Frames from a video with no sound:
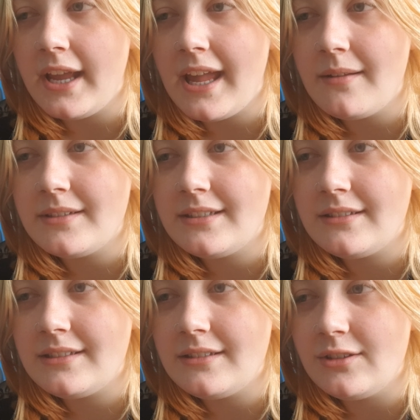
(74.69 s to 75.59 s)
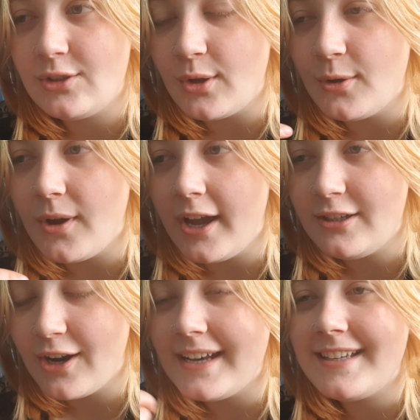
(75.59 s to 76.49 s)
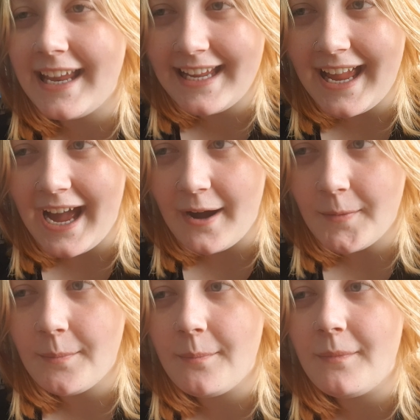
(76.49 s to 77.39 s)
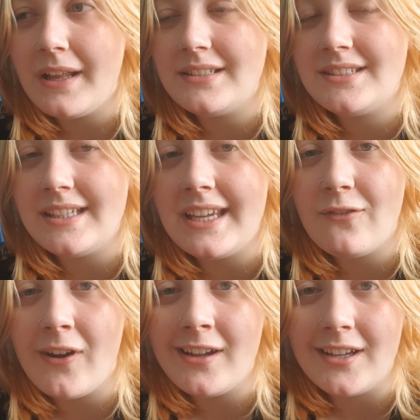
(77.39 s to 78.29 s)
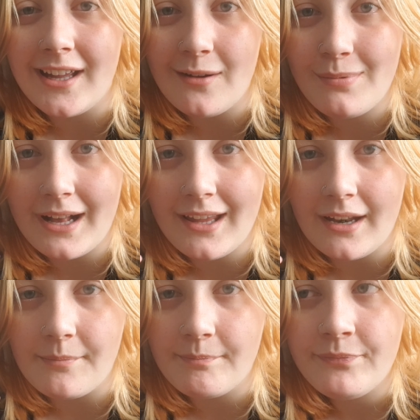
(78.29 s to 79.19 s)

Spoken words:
I tried taking it out and see if I could get it back in